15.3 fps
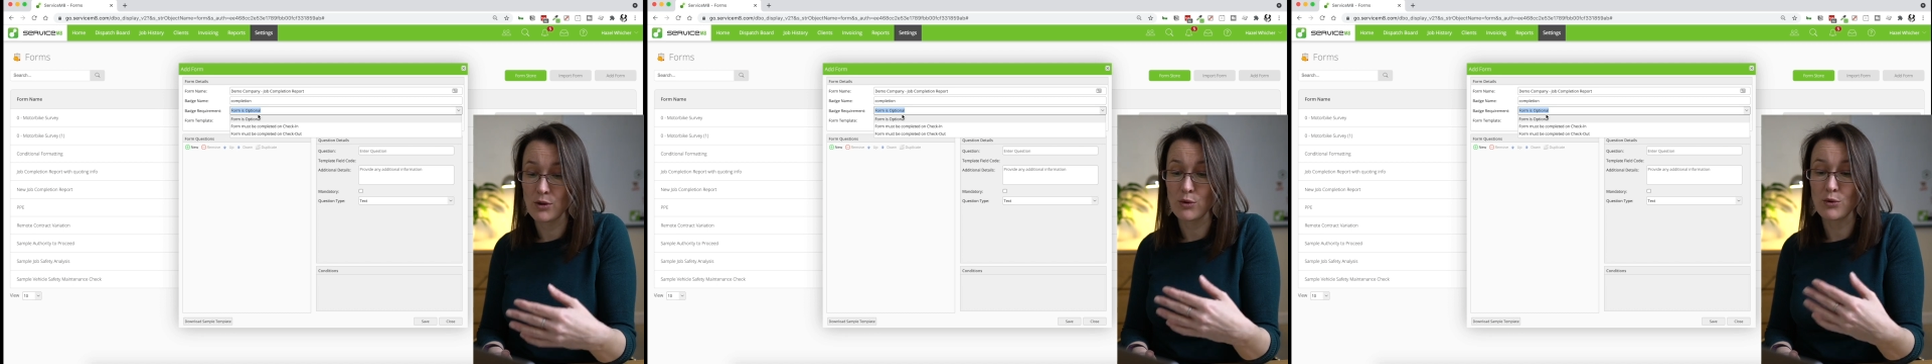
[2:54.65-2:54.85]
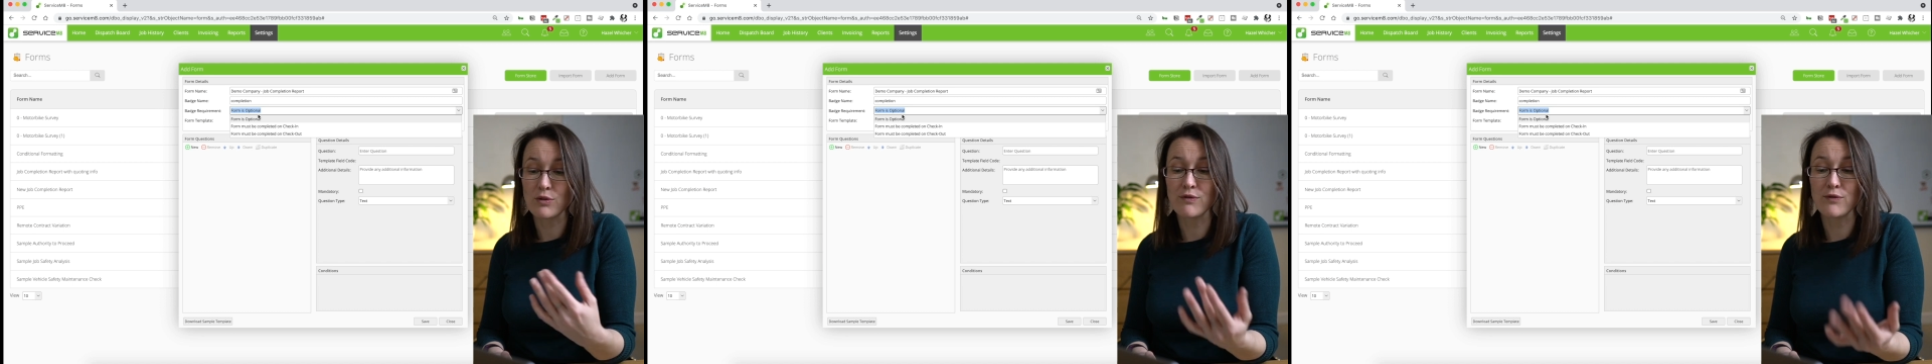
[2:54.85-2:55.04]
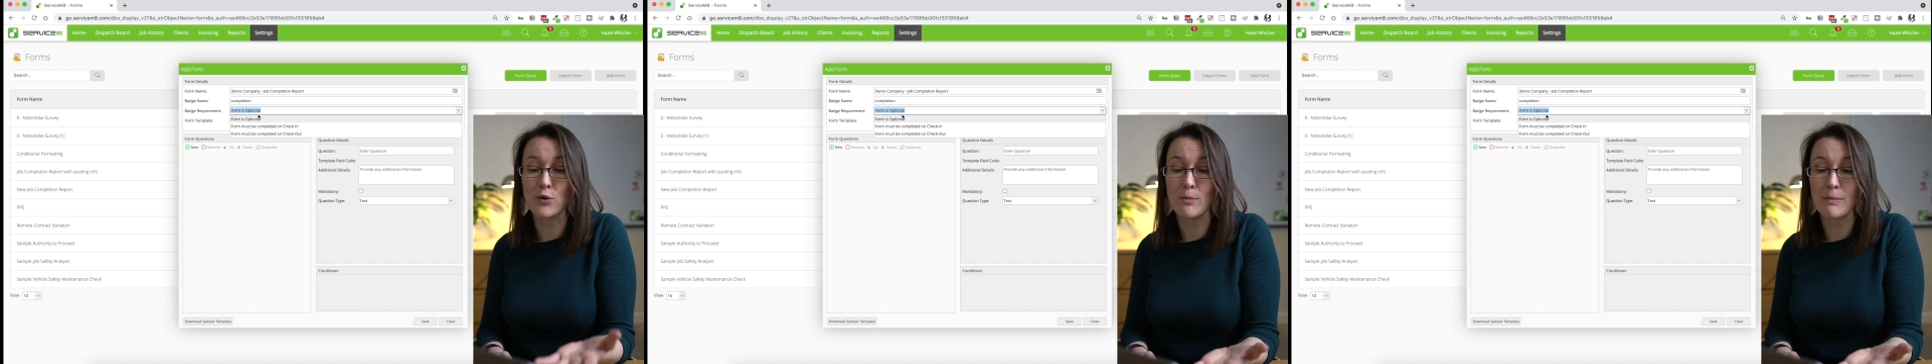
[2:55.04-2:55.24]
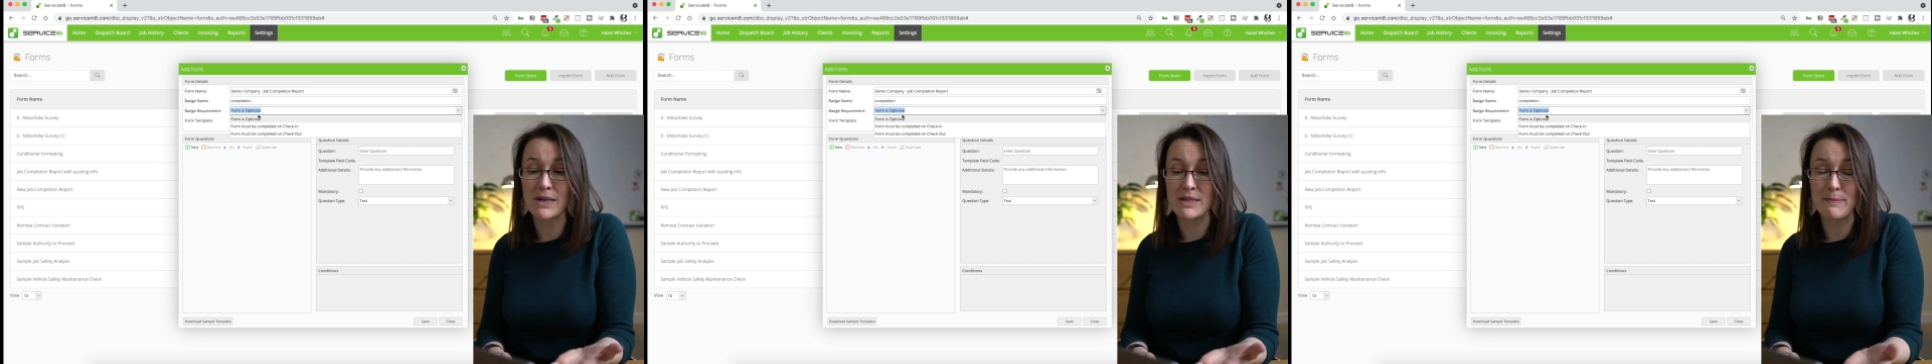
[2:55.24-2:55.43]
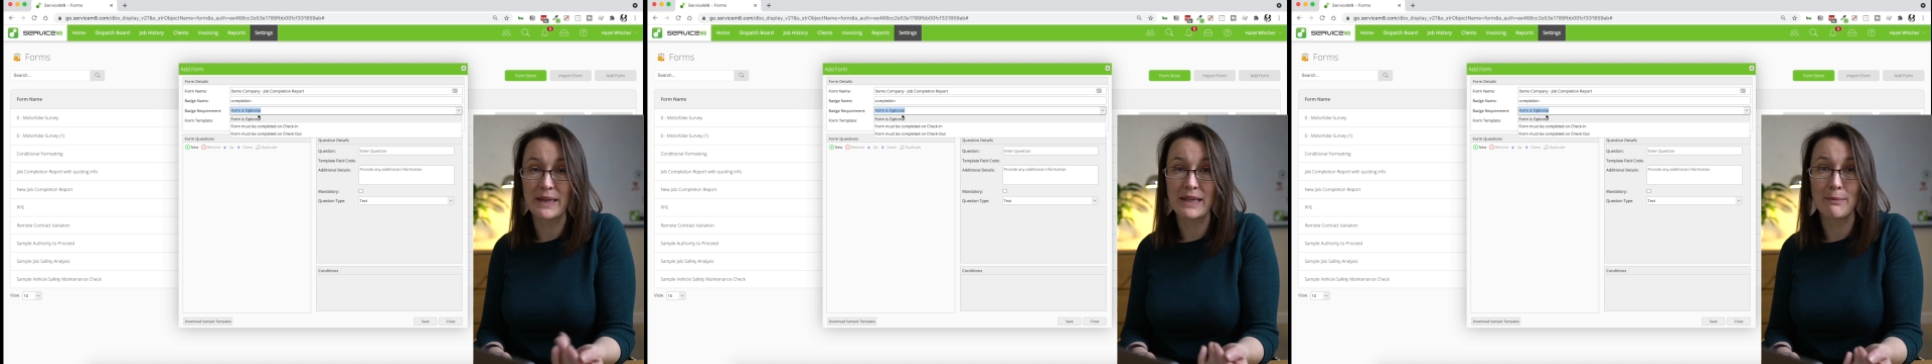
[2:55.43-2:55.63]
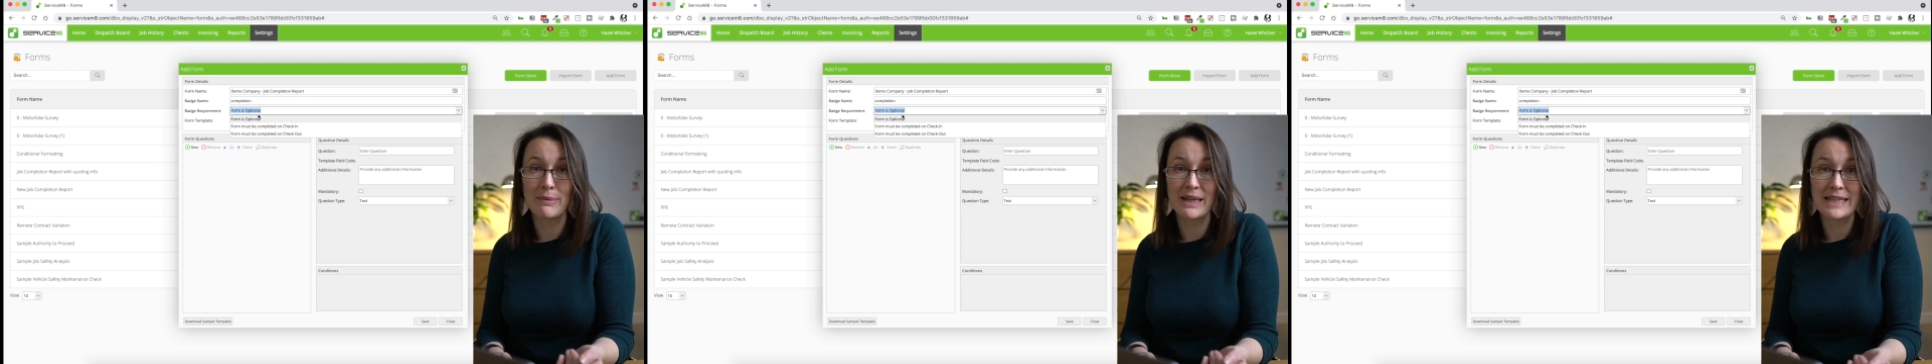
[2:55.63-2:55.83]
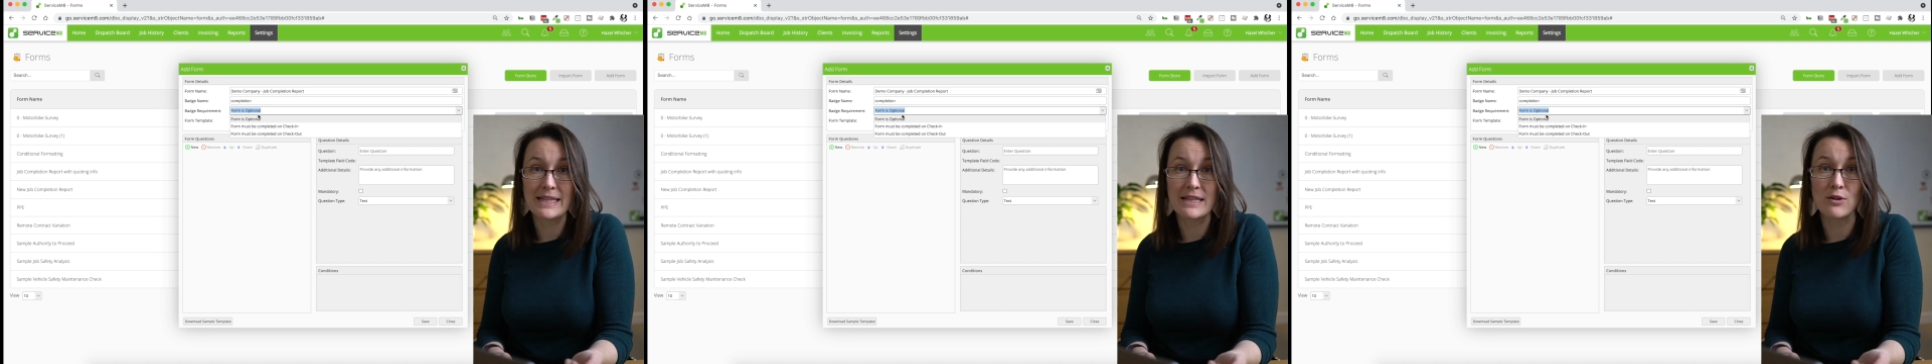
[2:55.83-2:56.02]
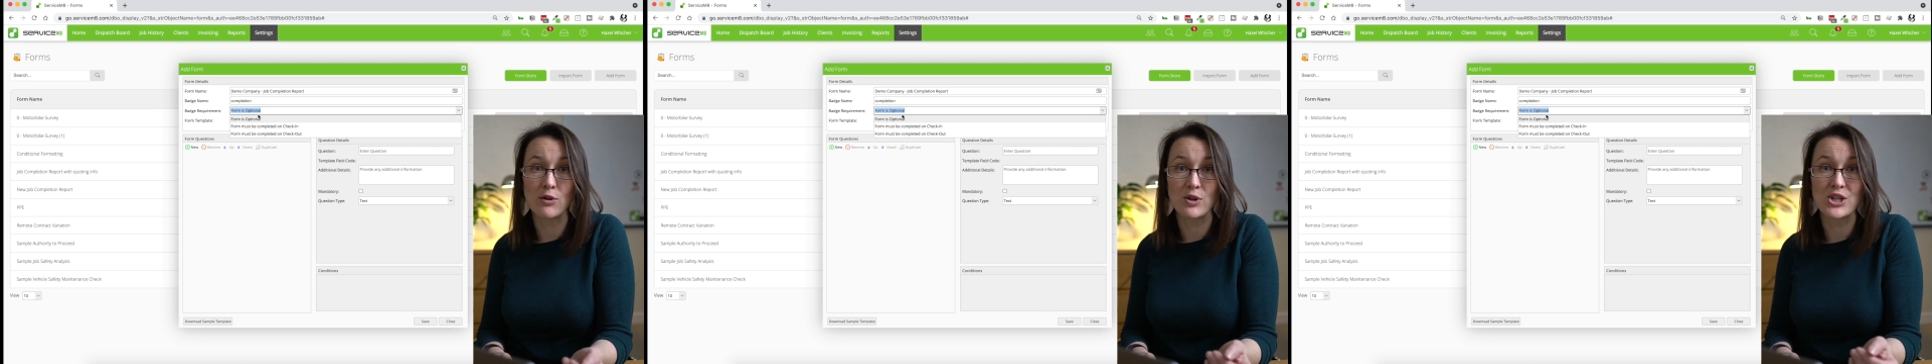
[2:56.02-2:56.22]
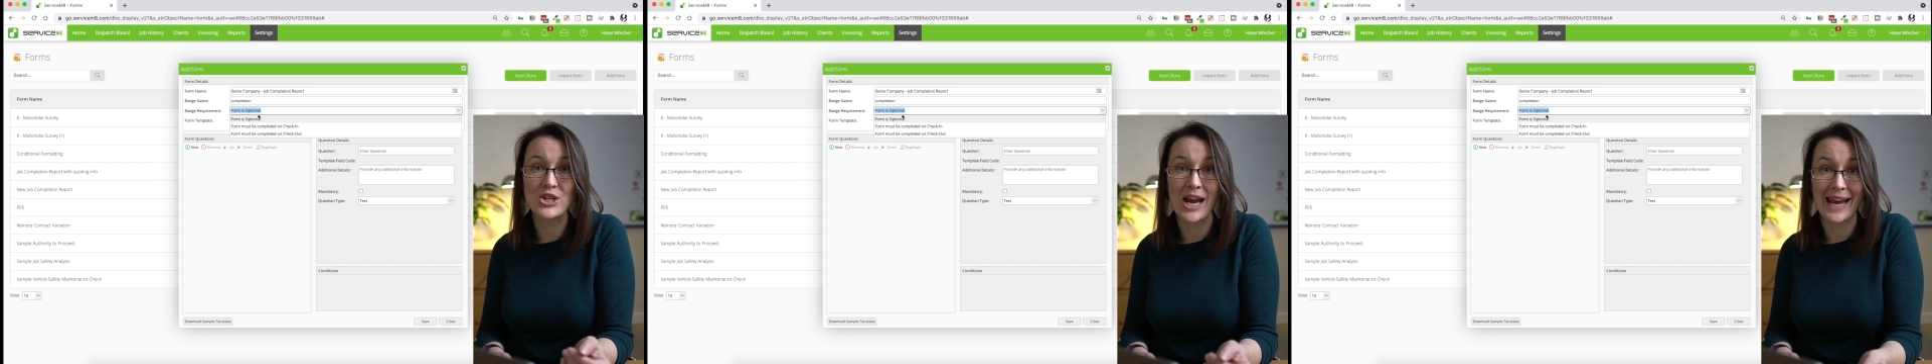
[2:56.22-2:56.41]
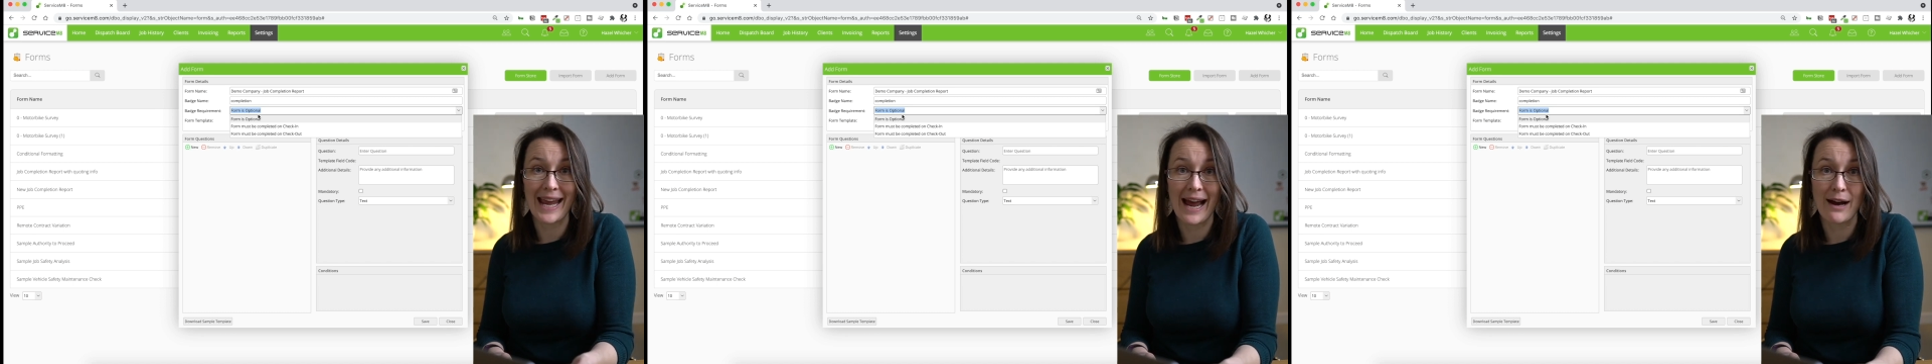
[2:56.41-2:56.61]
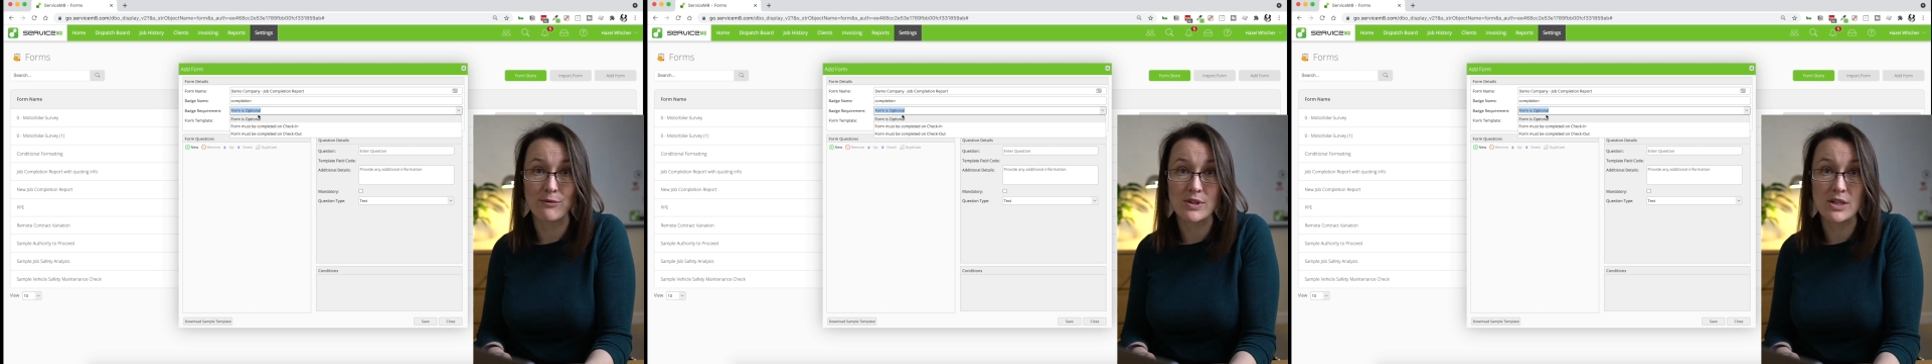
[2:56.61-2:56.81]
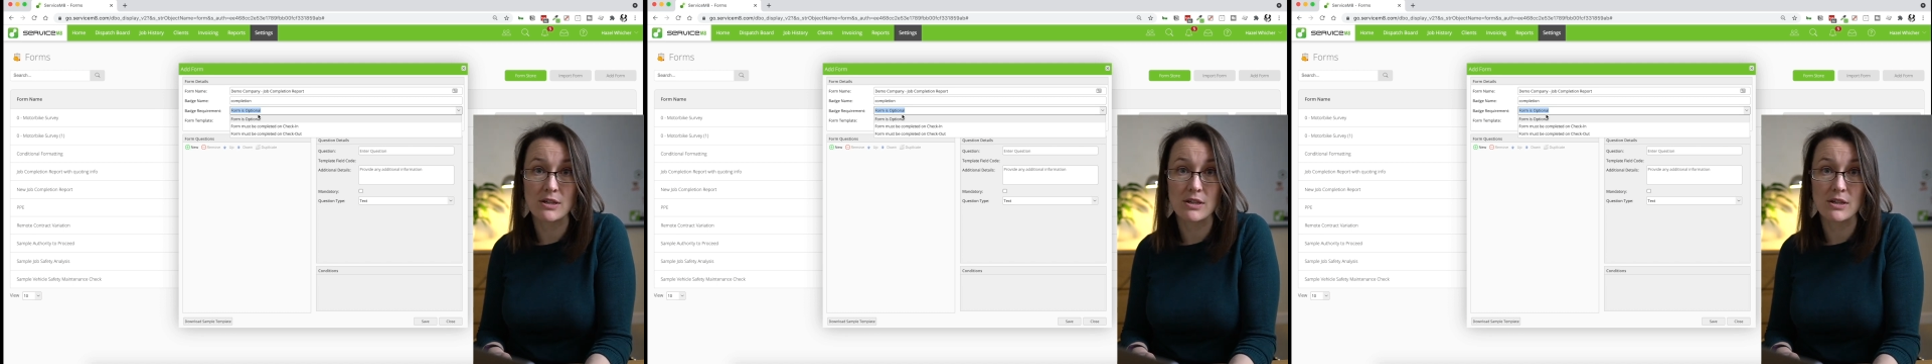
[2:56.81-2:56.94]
or the form must be completed on checkout.